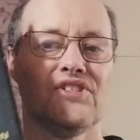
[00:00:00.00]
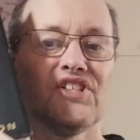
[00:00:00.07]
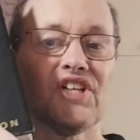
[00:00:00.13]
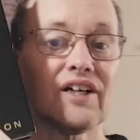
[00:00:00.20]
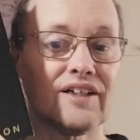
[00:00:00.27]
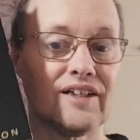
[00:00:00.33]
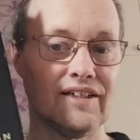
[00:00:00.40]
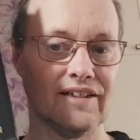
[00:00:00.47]

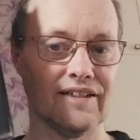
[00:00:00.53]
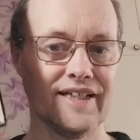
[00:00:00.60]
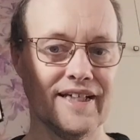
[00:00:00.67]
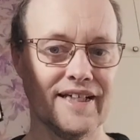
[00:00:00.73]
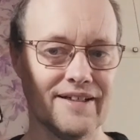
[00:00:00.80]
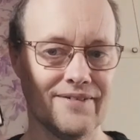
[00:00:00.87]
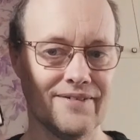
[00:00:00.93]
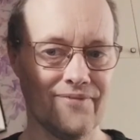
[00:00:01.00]
chunker
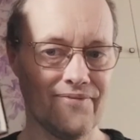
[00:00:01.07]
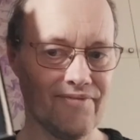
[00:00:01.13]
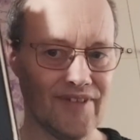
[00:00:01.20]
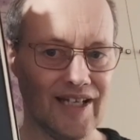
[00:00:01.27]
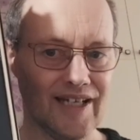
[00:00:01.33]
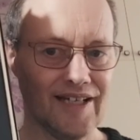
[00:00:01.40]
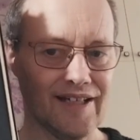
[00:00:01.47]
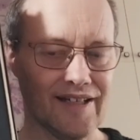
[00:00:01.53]
here.
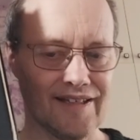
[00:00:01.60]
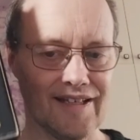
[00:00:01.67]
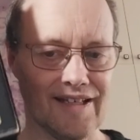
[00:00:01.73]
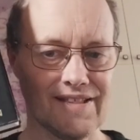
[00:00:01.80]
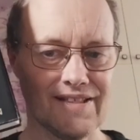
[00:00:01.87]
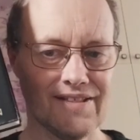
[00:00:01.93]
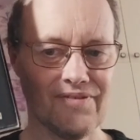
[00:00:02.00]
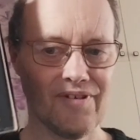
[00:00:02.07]

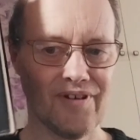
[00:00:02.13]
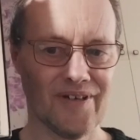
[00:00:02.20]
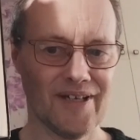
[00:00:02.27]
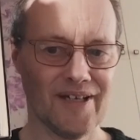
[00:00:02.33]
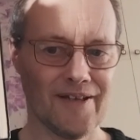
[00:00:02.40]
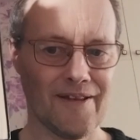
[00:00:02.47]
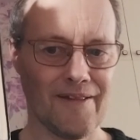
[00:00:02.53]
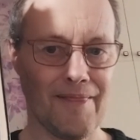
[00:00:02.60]
This is
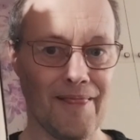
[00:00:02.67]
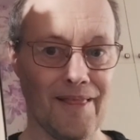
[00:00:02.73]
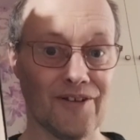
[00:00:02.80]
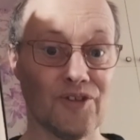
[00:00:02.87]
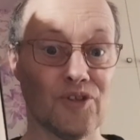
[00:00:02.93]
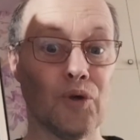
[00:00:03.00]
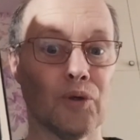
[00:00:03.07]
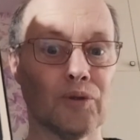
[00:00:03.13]
very
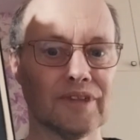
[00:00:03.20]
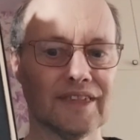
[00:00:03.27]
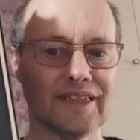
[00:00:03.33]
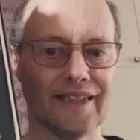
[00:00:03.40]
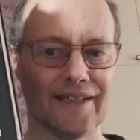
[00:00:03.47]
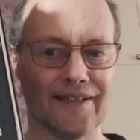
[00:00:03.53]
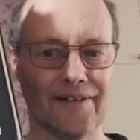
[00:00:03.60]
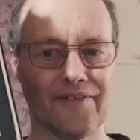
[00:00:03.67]

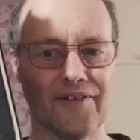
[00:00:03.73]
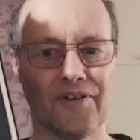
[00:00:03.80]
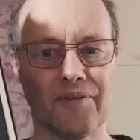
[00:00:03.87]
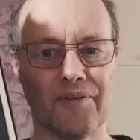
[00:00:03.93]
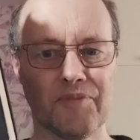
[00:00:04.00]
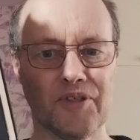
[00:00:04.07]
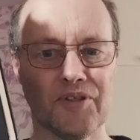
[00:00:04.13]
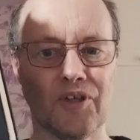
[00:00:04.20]
daunting,
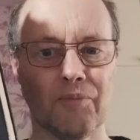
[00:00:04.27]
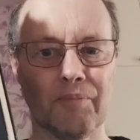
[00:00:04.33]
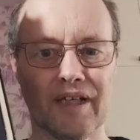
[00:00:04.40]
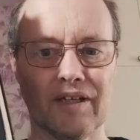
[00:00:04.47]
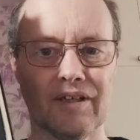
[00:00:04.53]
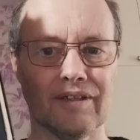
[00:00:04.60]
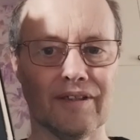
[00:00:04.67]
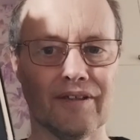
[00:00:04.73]

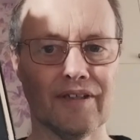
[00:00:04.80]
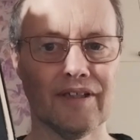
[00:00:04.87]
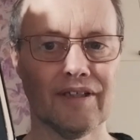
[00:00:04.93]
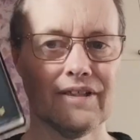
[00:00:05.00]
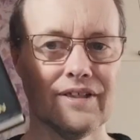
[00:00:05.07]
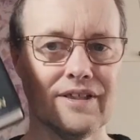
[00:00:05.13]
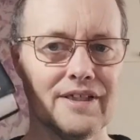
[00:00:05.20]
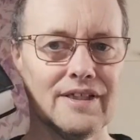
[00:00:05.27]
Cryptonomicon.
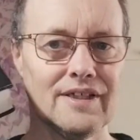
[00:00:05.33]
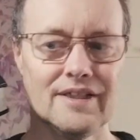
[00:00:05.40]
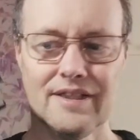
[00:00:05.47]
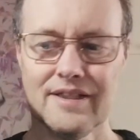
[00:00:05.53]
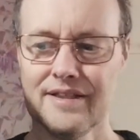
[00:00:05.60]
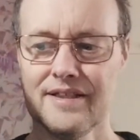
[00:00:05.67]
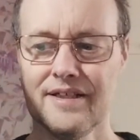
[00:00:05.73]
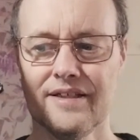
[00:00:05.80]

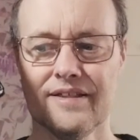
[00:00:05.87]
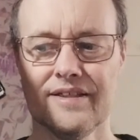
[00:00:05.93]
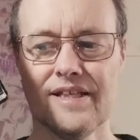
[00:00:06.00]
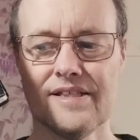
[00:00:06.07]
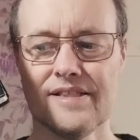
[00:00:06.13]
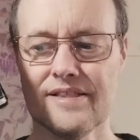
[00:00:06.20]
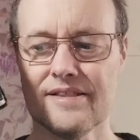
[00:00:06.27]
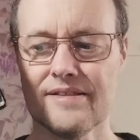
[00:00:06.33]

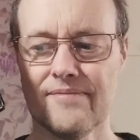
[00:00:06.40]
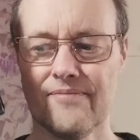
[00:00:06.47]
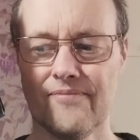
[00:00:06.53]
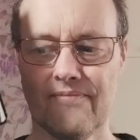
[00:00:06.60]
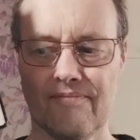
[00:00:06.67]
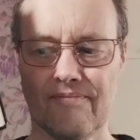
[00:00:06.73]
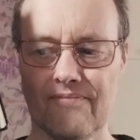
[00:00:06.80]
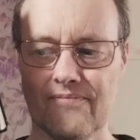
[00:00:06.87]
This
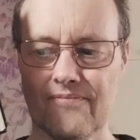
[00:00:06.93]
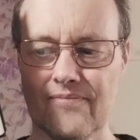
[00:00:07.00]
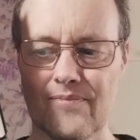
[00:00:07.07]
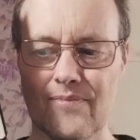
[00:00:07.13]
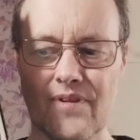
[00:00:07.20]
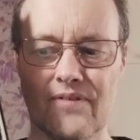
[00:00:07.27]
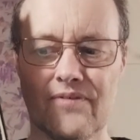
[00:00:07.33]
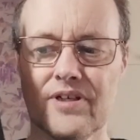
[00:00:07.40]

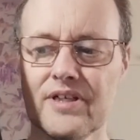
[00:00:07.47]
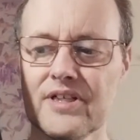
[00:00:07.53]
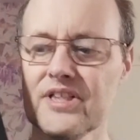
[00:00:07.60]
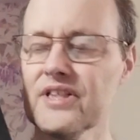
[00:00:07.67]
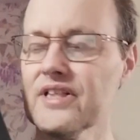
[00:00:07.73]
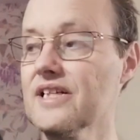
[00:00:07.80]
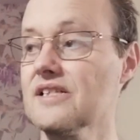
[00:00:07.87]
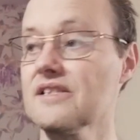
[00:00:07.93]

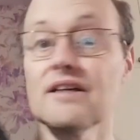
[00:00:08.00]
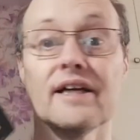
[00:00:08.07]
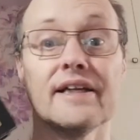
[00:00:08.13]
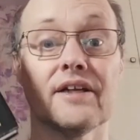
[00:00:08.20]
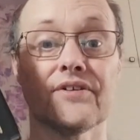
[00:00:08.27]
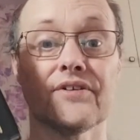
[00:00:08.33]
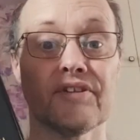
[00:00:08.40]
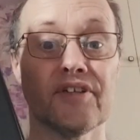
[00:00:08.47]
version is
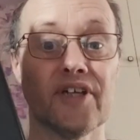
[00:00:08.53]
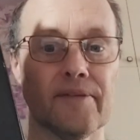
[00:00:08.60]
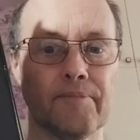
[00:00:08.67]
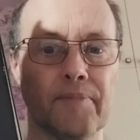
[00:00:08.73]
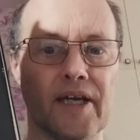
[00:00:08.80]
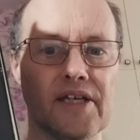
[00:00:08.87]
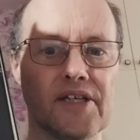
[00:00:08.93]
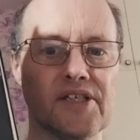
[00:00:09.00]
910
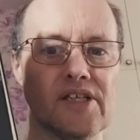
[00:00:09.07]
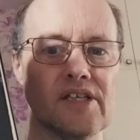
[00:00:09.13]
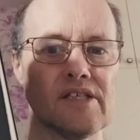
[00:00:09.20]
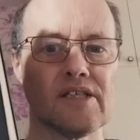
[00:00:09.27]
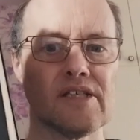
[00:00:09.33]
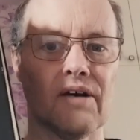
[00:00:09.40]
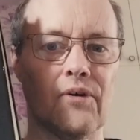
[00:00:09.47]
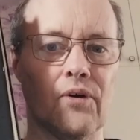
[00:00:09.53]

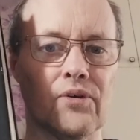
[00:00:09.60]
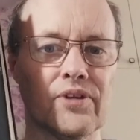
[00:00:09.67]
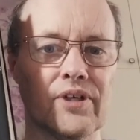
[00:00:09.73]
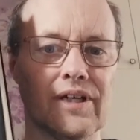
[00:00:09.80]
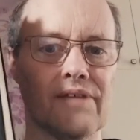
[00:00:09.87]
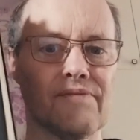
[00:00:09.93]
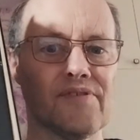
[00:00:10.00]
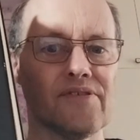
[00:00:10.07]
pages, although
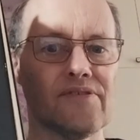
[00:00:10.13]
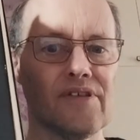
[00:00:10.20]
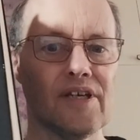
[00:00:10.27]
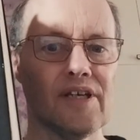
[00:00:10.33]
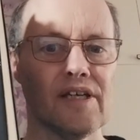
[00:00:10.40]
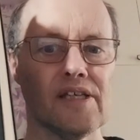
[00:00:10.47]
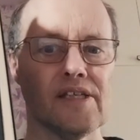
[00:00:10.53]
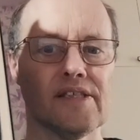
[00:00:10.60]
I've
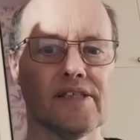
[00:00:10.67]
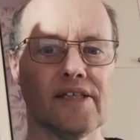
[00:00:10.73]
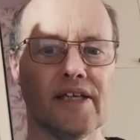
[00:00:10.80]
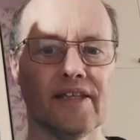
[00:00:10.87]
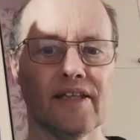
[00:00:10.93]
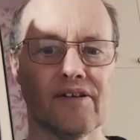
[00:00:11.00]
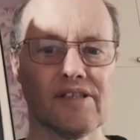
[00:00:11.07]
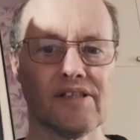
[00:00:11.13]
seen
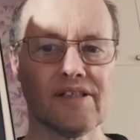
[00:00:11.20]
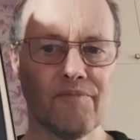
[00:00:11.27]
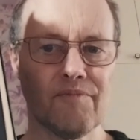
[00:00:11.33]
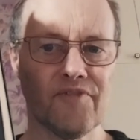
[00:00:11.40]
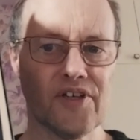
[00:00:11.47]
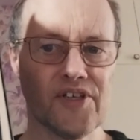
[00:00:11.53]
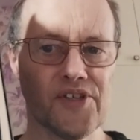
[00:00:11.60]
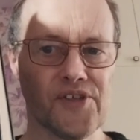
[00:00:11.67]
there are some
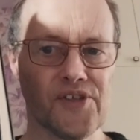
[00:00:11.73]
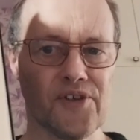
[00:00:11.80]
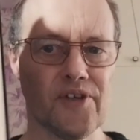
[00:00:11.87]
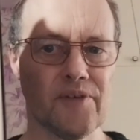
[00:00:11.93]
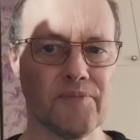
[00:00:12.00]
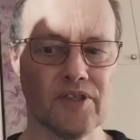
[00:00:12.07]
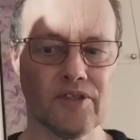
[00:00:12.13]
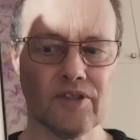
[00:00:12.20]
versions of
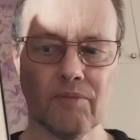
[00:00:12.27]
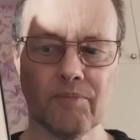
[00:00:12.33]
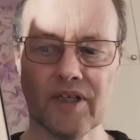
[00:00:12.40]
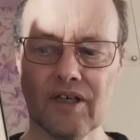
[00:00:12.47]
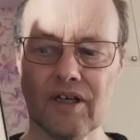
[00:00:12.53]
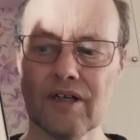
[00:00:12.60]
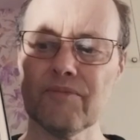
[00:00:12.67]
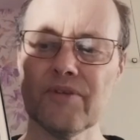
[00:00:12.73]

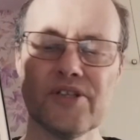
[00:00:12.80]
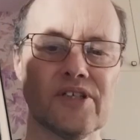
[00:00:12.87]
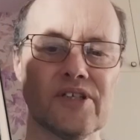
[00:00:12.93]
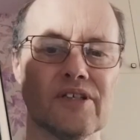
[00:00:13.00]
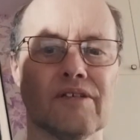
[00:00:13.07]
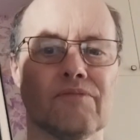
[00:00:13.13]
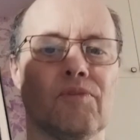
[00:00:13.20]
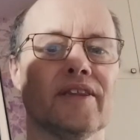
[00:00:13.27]
Cryptonomicon which
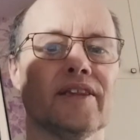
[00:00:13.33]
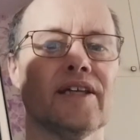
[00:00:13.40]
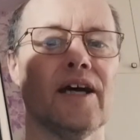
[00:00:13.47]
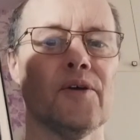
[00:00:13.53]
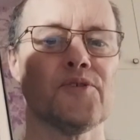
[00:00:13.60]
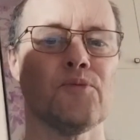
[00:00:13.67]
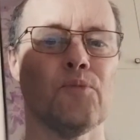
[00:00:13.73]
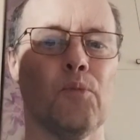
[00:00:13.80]
are
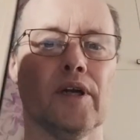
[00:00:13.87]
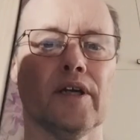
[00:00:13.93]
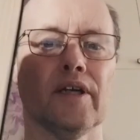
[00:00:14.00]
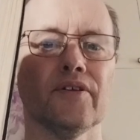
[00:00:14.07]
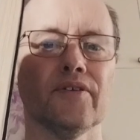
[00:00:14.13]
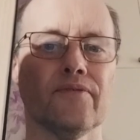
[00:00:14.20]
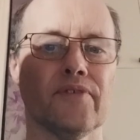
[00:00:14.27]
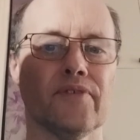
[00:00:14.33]

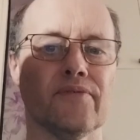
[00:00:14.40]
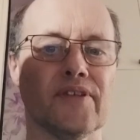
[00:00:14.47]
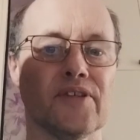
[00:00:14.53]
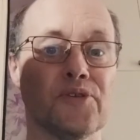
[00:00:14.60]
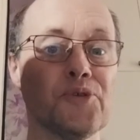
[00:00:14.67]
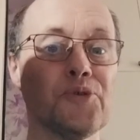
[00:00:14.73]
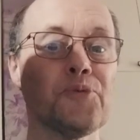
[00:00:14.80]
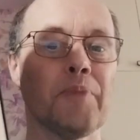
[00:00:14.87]

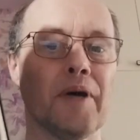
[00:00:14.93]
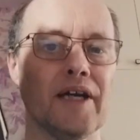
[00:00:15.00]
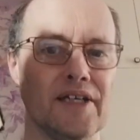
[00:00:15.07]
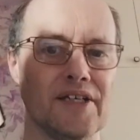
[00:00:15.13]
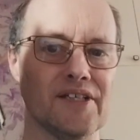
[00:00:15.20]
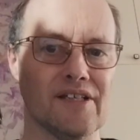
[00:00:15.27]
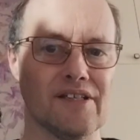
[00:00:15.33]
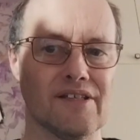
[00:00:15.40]
1,152
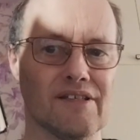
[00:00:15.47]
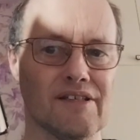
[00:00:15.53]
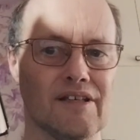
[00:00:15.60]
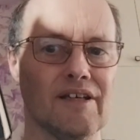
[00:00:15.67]
pages.